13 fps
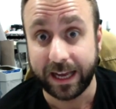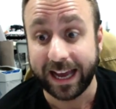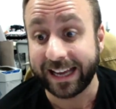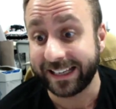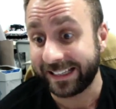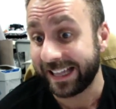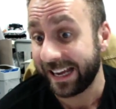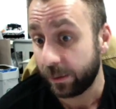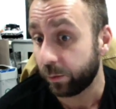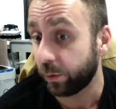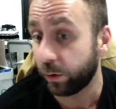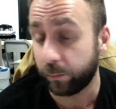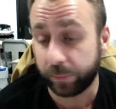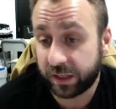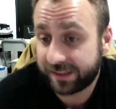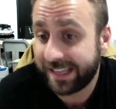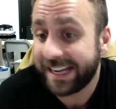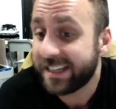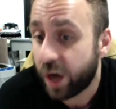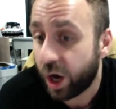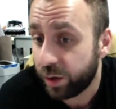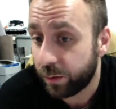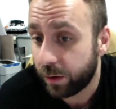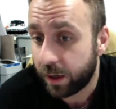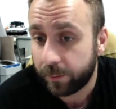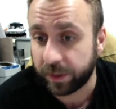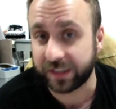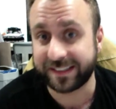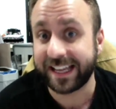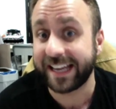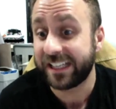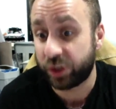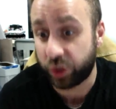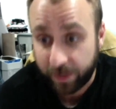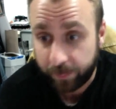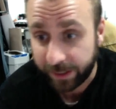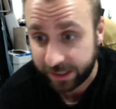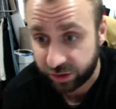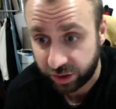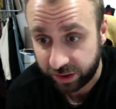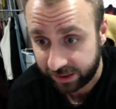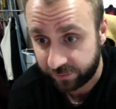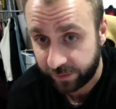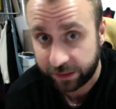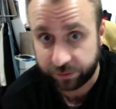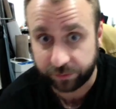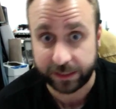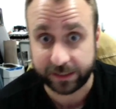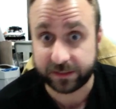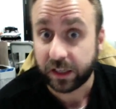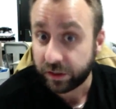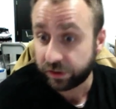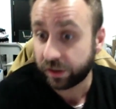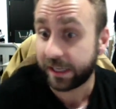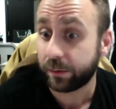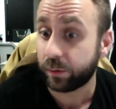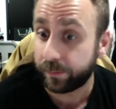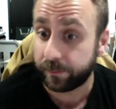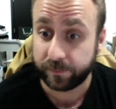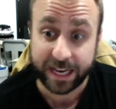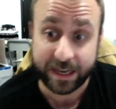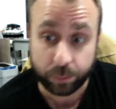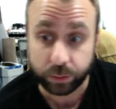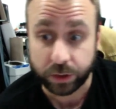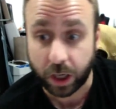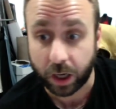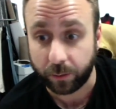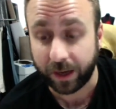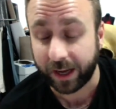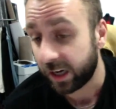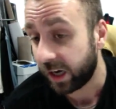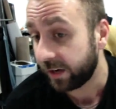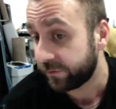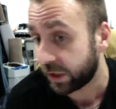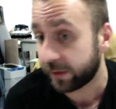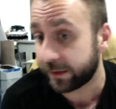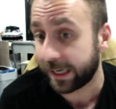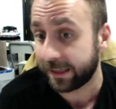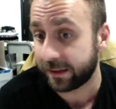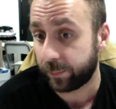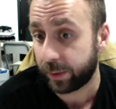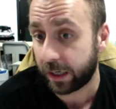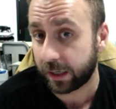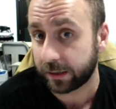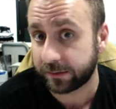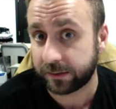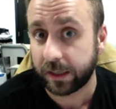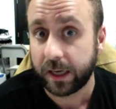and they will, because they ship it to these factories, so they will know. And I've done that in the past.